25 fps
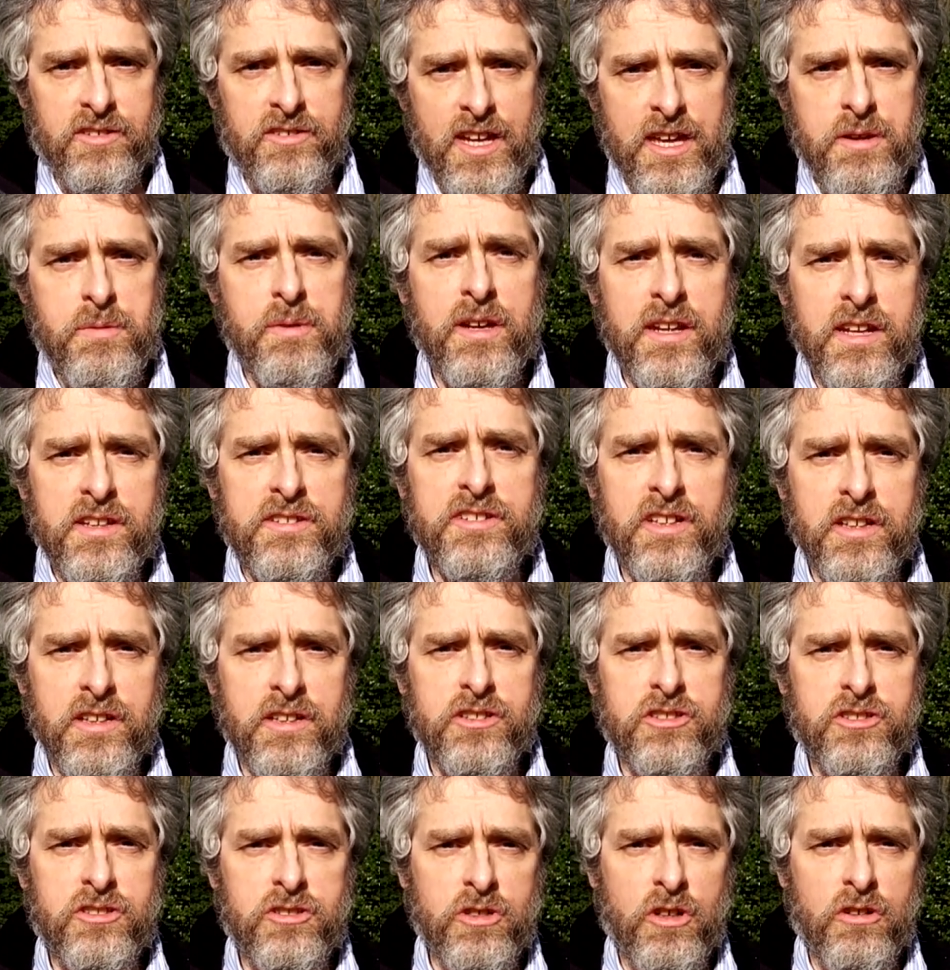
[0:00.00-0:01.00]
Today we're going to
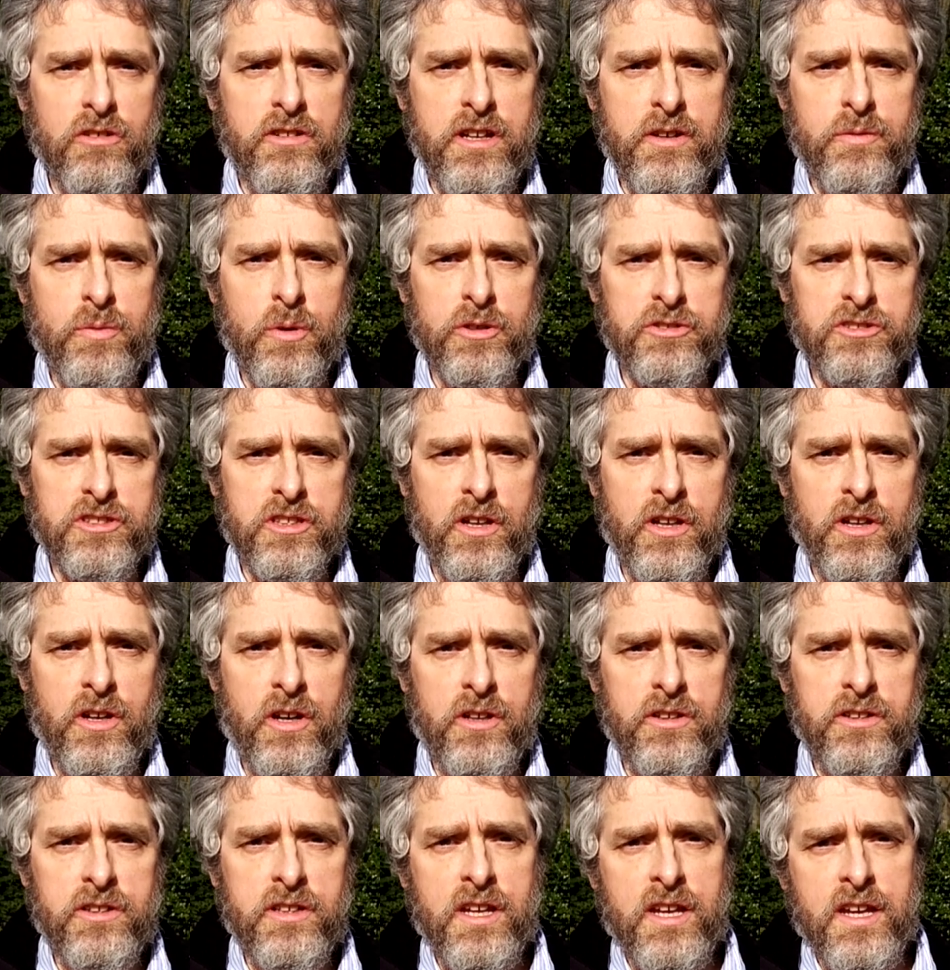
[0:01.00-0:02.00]
tell a story of what's
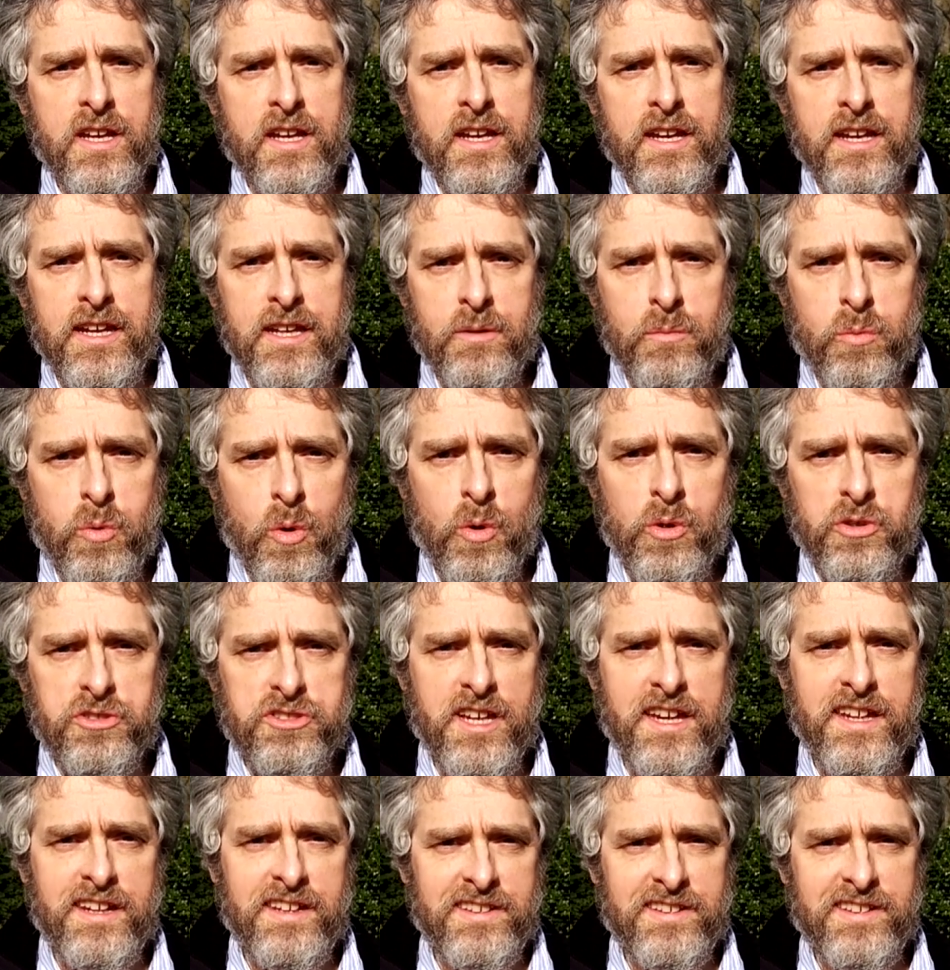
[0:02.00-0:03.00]
going on in
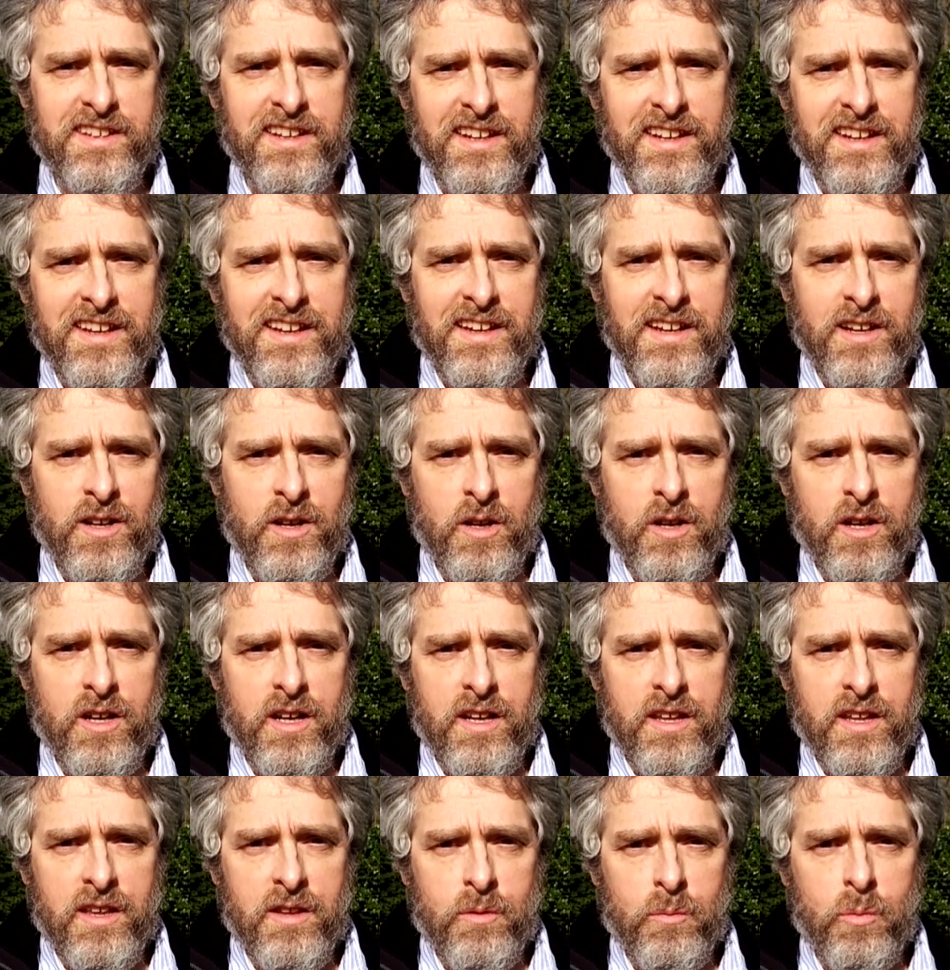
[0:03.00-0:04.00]
Wallsend,
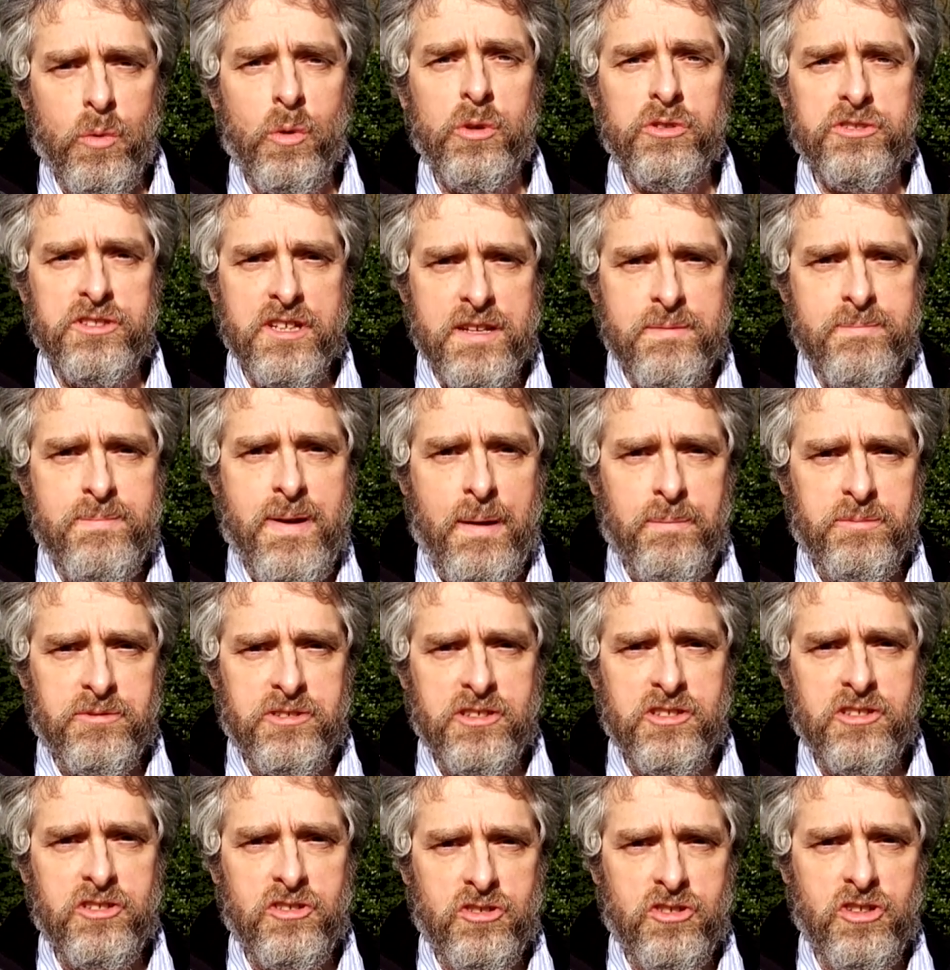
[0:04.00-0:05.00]
Wallsend
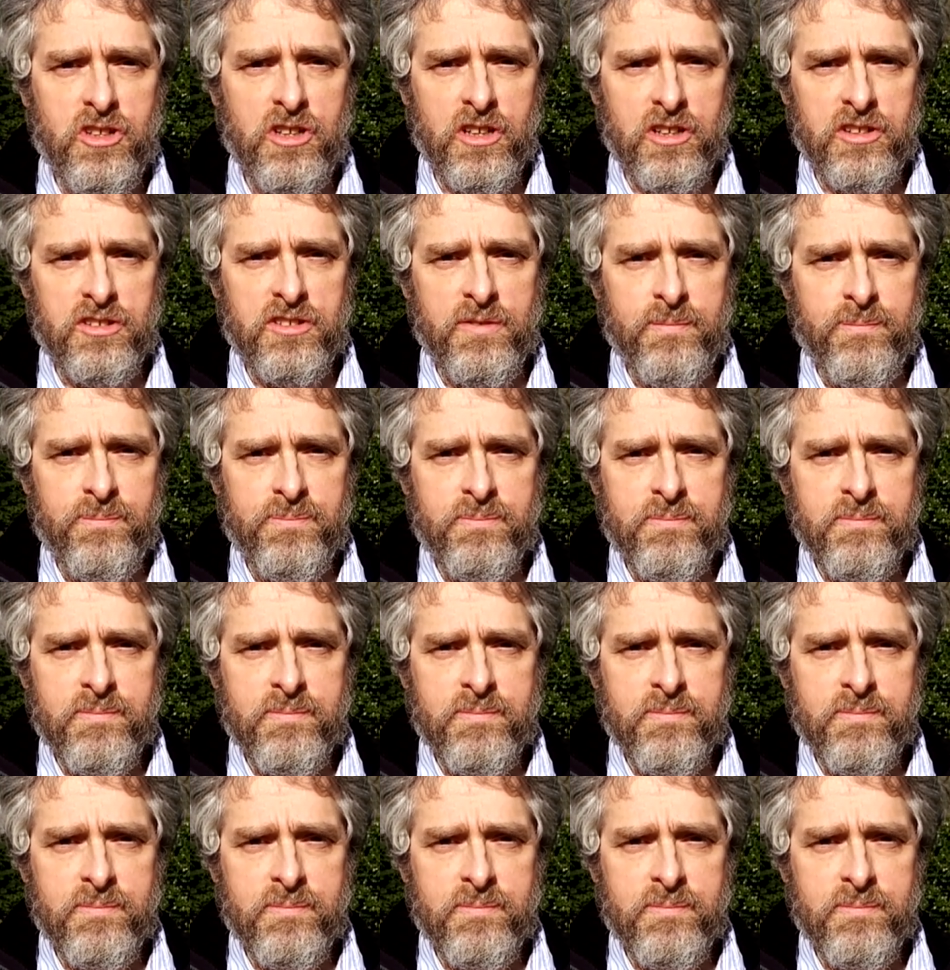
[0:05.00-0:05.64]
Baptist Church.